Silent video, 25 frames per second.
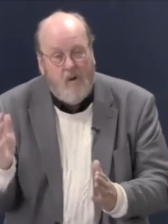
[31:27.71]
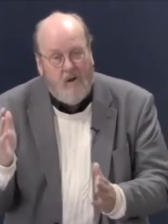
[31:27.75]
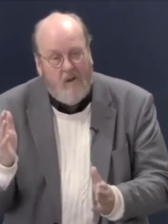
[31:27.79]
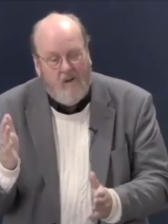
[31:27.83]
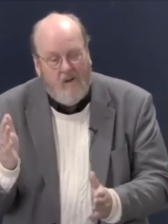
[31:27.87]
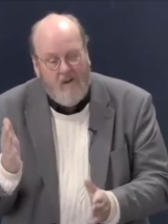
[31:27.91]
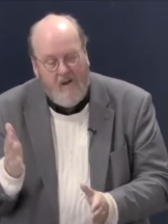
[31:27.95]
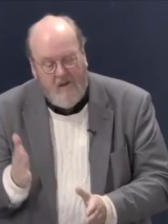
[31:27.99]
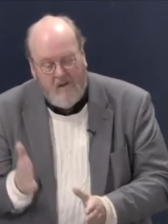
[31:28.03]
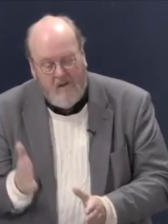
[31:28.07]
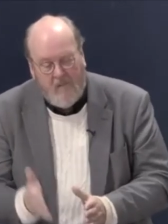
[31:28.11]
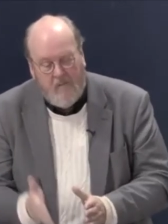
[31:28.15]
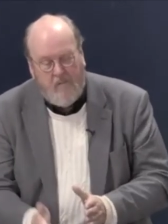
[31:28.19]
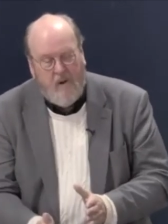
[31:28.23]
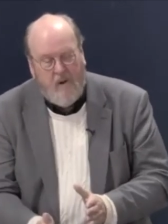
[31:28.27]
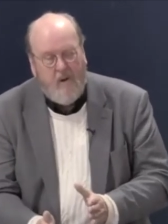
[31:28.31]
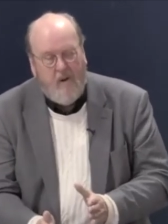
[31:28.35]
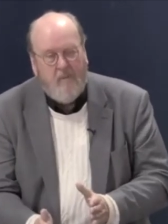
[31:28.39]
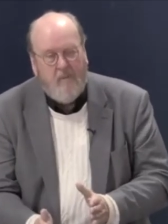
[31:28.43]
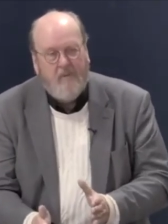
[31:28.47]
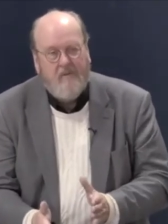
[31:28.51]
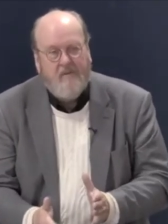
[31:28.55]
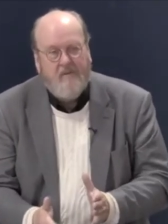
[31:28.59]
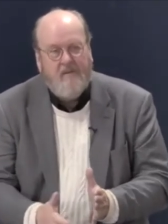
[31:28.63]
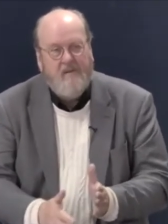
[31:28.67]
Well, the
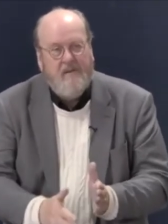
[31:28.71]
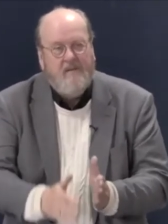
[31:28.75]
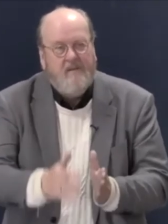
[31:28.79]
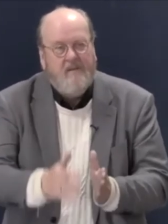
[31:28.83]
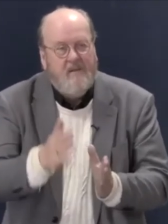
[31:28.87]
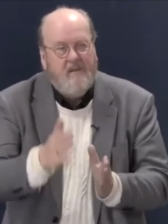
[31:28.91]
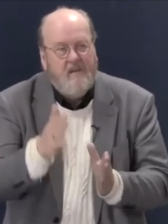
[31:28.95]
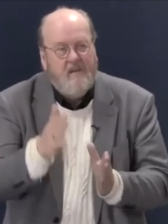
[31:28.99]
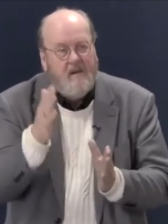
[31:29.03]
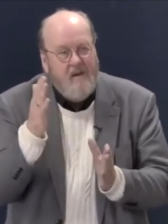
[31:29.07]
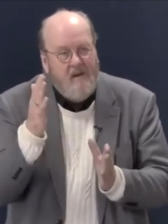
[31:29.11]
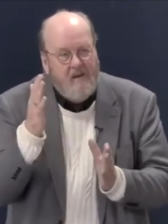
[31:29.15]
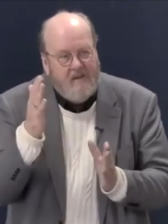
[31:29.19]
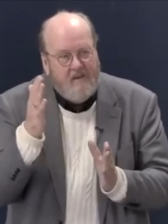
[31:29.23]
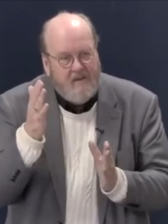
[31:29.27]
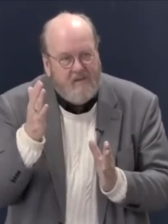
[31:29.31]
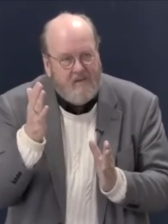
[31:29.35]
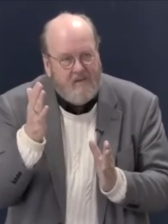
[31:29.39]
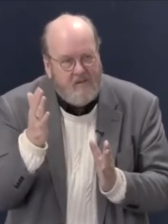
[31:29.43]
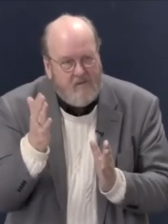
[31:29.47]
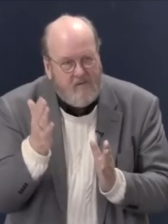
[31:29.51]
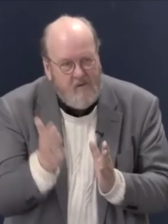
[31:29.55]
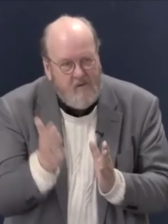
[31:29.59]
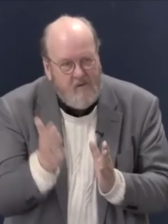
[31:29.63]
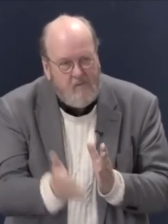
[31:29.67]
Bible says the, the
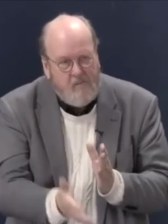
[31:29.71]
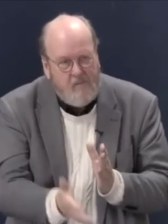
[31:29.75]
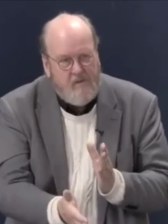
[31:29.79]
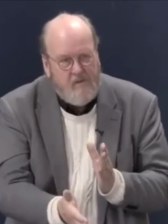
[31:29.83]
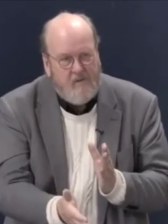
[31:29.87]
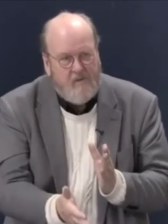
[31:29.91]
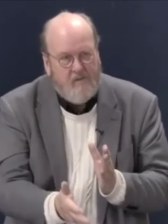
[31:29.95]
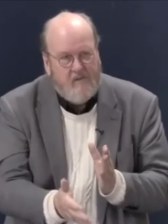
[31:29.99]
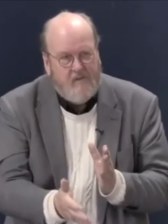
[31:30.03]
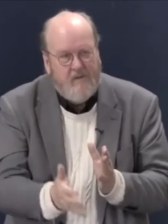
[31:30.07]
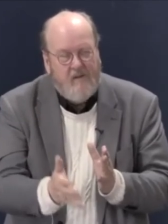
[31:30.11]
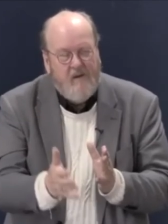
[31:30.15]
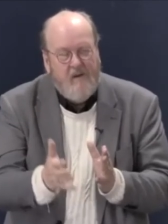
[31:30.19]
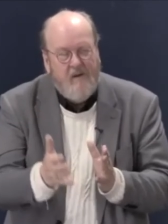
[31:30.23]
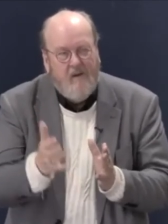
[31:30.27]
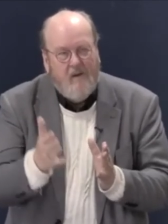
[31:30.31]
scriptures,